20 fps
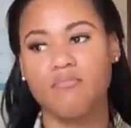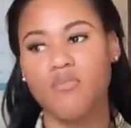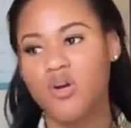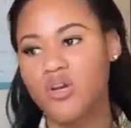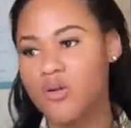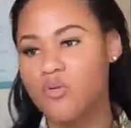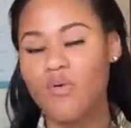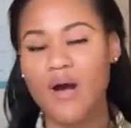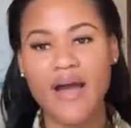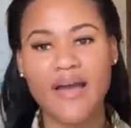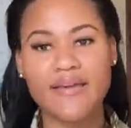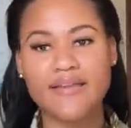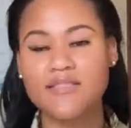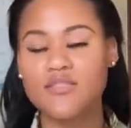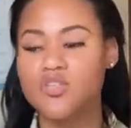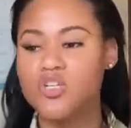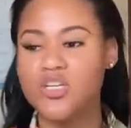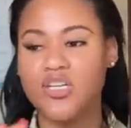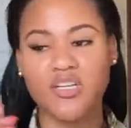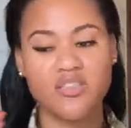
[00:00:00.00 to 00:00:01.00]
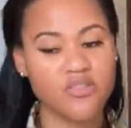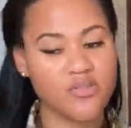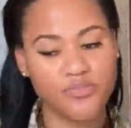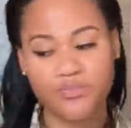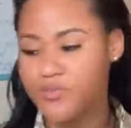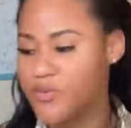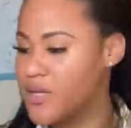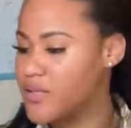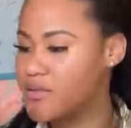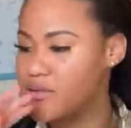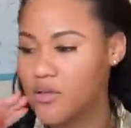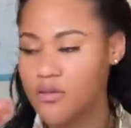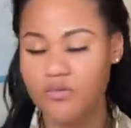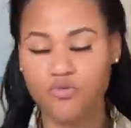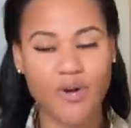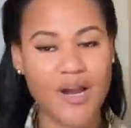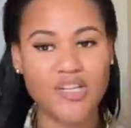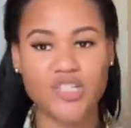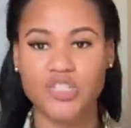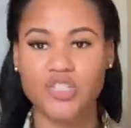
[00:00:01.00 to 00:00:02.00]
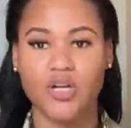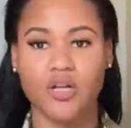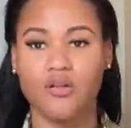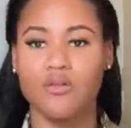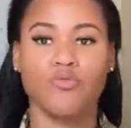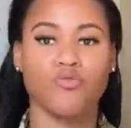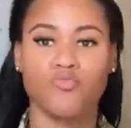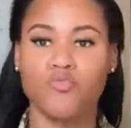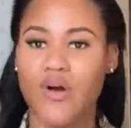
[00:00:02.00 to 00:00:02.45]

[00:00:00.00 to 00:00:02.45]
money-wise, you need to, rational.